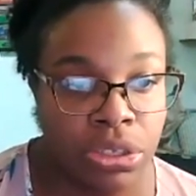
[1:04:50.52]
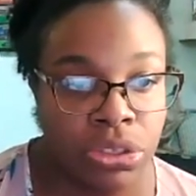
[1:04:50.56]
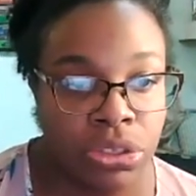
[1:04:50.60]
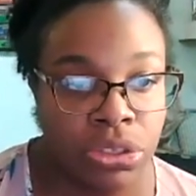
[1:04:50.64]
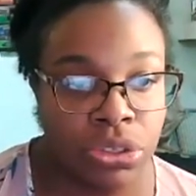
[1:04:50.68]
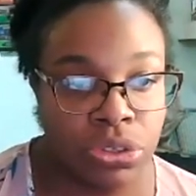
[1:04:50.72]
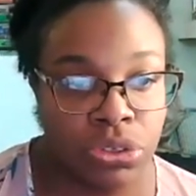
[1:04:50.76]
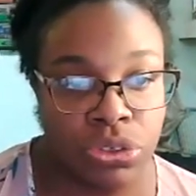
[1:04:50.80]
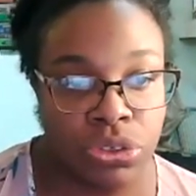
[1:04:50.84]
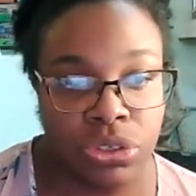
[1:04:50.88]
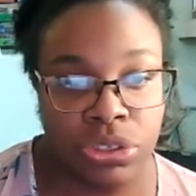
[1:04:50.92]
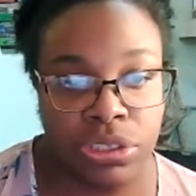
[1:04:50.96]

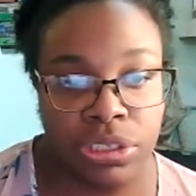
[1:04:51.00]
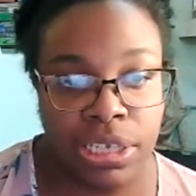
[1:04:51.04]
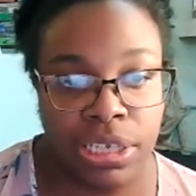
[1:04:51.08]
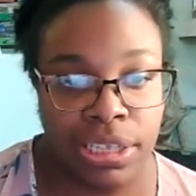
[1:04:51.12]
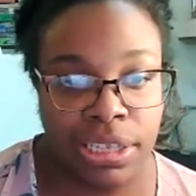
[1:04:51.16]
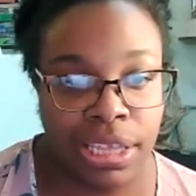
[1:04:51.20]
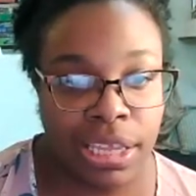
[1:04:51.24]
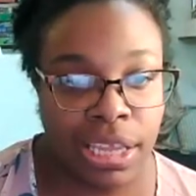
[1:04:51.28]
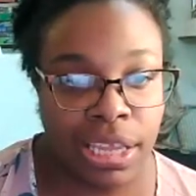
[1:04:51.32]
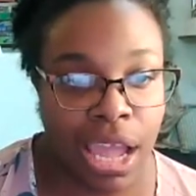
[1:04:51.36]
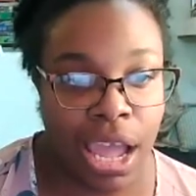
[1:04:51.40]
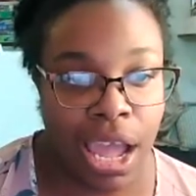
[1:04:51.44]
So she's
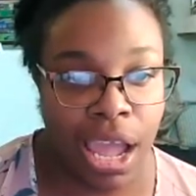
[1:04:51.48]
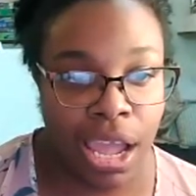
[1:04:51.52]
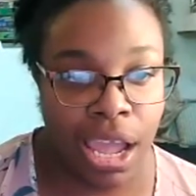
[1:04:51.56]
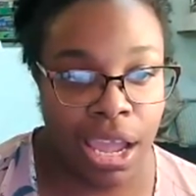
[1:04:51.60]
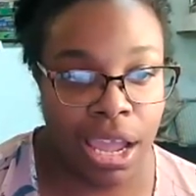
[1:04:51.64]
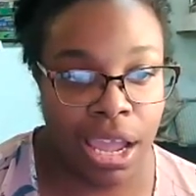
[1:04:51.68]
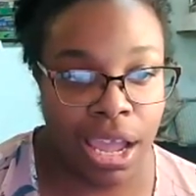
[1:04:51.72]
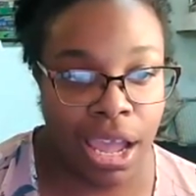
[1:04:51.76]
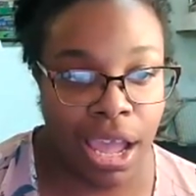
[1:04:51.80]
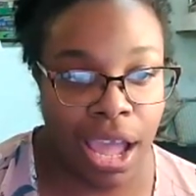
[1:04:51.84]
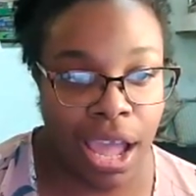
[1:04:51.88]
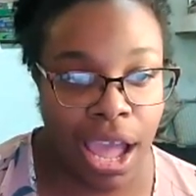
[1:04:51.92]
saying, like,
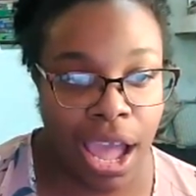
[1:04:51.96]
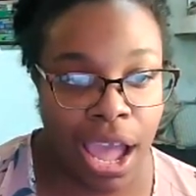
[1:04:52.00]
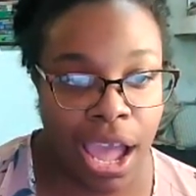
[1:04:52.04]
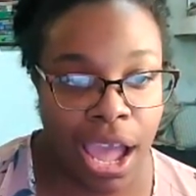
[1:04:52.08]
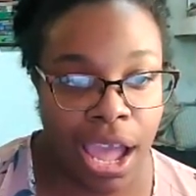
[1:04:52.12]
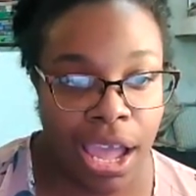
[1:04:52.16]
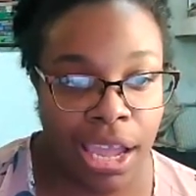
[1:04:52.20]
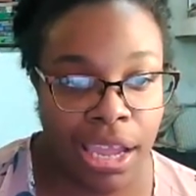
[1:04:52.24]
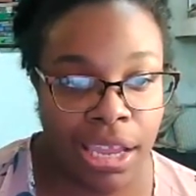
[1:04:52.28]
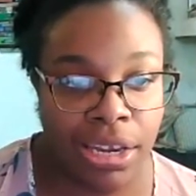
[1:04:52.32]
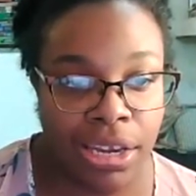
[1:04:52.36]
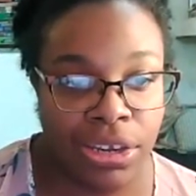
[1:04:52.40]
I
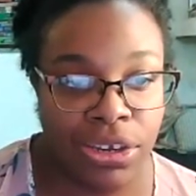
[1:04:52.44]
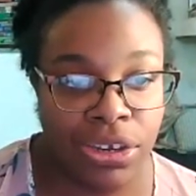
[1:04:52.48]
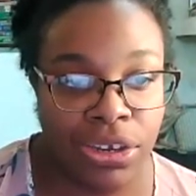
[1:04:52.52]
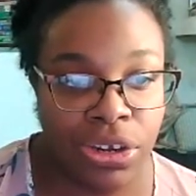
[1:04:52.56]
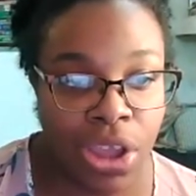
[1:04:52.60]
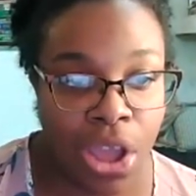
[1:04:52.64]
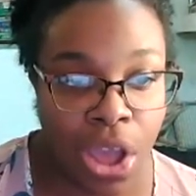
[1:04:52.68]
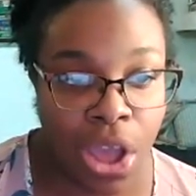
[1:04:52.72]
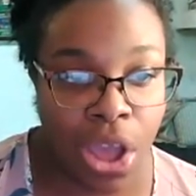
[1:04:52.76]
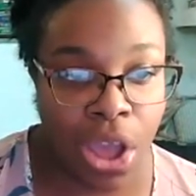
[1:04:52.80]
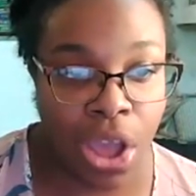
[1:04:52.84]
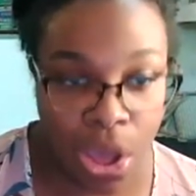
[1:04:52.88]
I
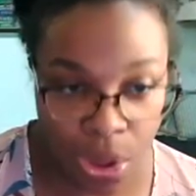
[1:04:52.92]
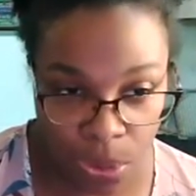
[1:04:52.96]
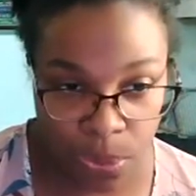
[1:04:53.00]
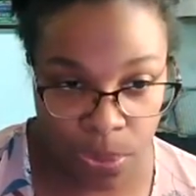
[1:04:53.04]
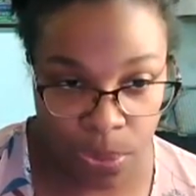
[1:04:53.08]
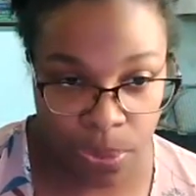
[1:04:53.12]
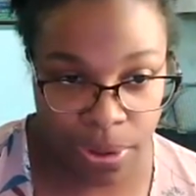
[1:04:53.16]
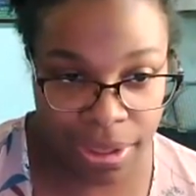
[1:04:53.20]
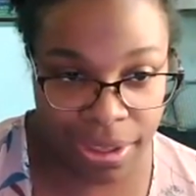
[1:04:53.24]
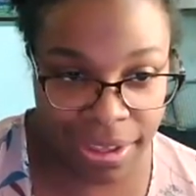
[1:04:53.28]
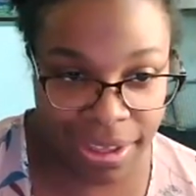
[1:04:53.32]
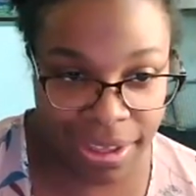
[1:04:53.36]
know